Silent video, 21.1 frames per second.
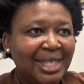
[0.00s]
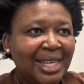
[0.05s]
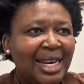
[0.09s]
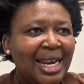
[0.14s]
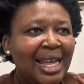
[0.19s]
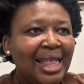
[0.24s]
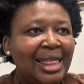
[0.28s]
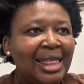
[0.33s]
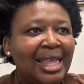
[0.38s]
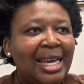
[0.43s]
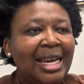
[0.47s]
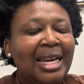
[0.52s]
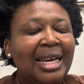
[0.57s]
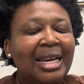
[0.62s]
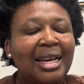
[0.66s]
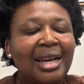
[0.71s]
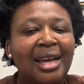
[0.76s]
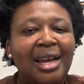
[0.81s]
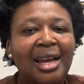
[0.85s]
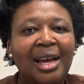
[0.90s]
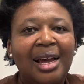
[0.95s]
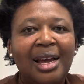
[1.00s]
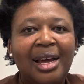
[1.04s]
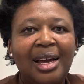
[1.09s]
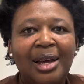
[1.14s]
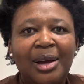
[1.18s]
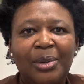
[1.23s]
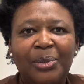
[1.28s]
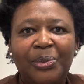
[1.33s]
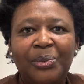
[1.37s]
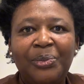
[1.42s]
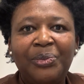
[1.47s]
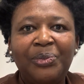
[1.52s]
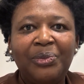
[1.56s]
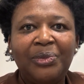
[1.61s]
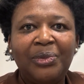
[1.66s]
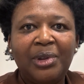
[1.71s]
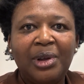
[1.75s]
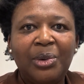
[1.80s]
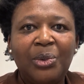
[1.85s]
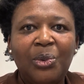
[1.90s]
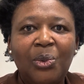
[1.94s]
And I think
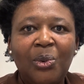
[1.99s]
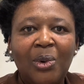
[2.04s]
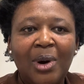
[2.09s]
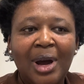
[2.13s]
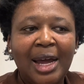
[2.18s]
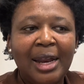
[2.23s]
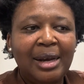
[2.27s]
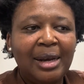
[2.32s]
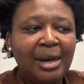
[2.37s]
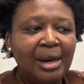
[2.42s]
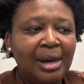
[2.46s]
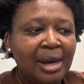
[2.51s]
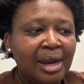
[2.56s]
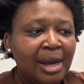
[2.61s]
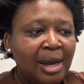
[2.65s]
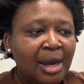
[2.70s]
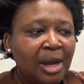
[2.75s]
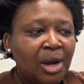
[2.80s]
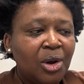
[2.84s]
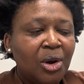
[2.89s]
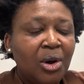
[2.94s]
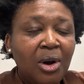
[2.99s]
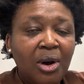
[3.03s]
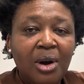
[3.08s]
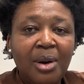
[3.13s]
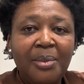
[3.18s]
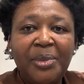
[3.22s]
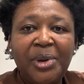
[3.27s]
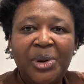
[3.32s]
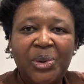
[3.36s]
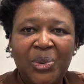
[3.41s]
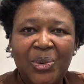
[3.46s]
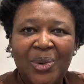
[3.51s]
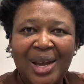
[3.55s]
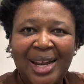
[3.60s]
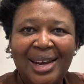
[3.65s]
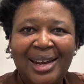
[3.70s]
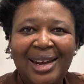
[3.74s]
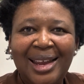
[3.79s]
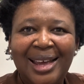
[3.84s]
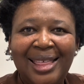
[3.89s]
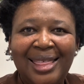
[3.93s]
one common
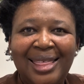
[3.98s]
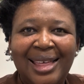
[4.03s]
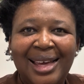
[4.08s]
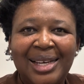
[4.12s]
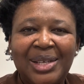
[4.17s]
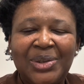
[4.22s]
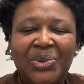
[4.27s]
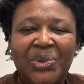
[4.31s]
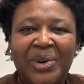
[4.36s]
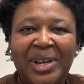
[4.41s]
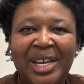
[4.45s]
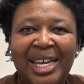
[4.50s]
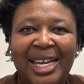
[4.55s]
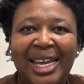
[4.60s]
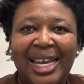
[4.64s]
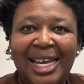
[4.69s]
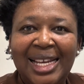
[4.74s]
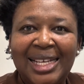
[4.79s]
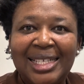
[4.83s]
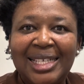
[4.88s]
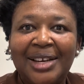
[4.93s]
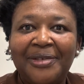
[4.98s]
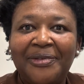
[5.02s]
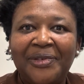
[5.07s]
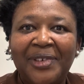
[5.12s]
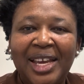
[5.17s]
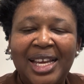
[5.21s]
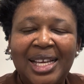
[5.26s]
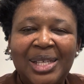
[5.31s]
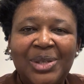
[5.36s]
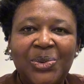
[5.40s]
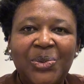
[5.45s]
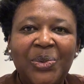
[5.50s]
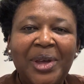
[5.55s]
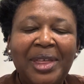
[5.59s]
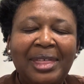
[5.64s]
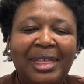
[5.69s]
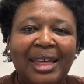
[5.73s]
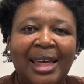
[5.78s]
one that we interface with